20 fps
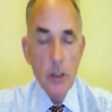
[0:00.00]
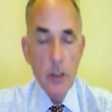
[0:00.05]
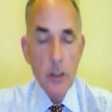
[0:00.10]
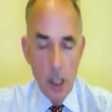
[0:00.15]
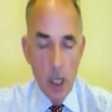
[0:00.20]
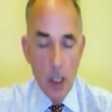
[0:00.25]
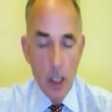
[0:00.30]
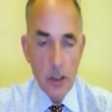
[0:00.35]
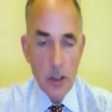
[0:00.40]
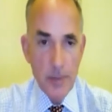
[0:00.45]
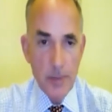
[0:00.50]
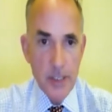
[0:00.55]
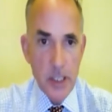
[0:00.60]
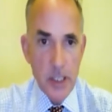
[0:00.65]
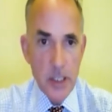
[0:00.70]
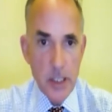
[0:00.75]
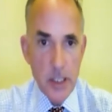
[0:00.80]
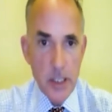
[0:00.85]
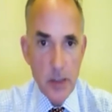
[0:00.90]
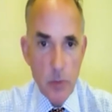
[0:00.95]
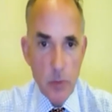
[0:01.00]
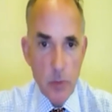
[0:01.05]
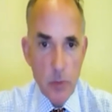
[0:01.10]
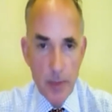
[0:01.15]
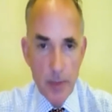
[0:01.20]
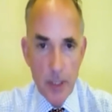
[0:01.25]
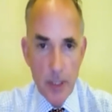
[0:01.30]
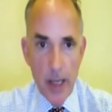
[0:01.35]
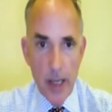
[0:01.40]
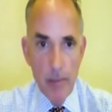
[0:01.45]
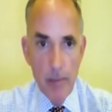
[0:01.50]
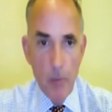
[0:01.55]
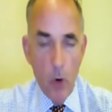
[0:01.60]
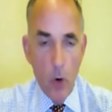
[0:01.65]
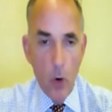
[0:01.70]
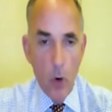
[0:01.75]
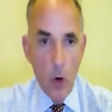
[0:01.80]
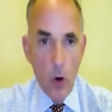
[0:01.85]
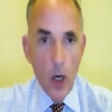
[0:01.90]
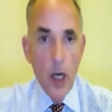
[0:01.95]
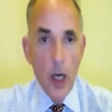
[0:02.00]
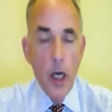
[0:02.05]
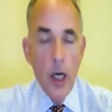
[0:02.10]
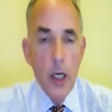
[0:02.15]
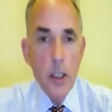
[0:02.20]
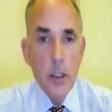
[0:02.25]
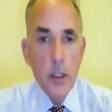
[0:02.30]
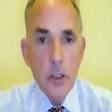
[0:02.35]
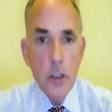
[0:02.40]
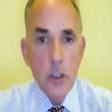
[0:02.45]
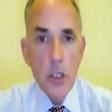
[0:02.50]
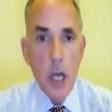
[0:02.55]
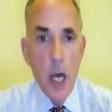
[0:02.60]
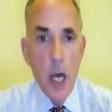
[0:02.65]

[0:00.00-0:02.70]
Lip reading: Larger businesses were able to claim more, and